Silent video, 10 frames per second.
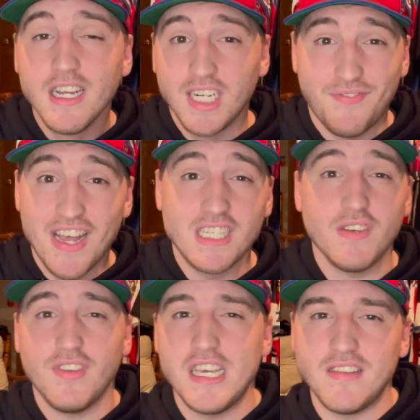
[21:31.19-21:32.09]

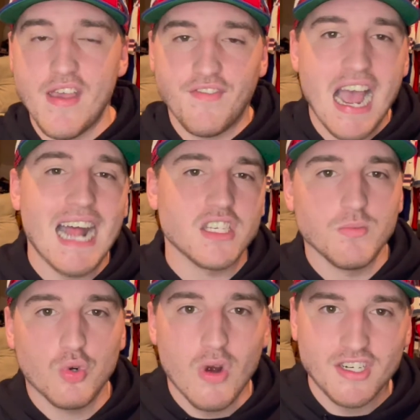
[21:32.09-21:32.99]
Defensively, they've got
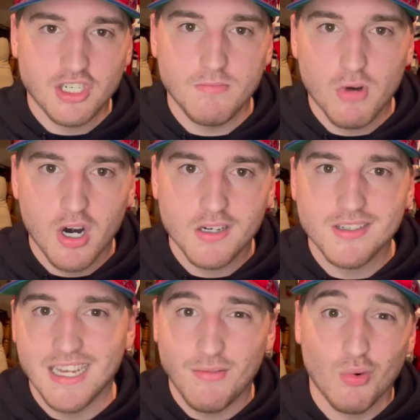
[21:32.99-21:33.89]
some question marks.
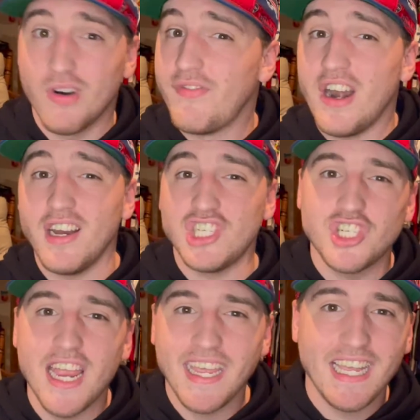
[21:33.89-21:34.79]
They were very
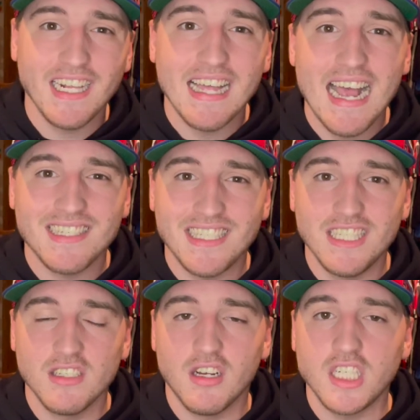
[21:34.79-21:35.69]
shaky last
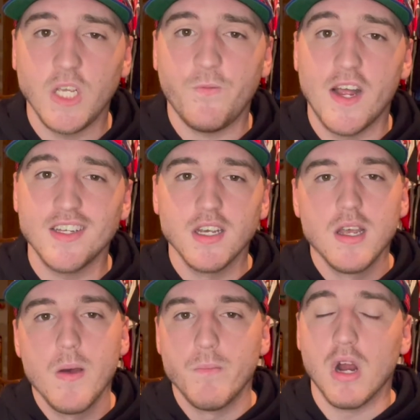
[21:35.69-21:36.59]
season on defense,
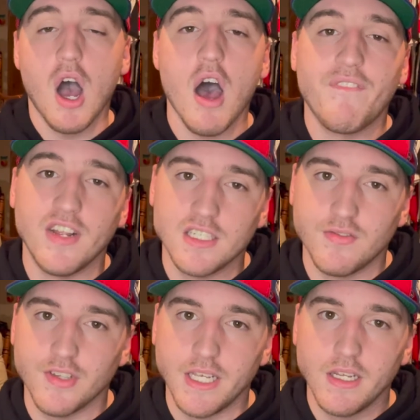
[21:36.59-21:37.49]
but
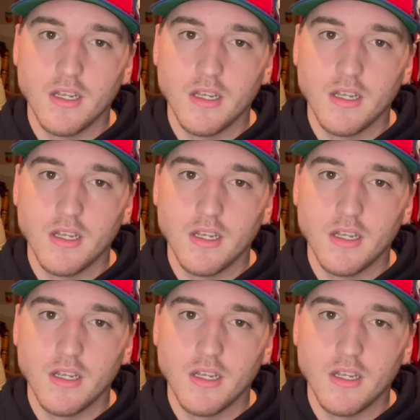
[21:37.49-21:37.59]
offensively,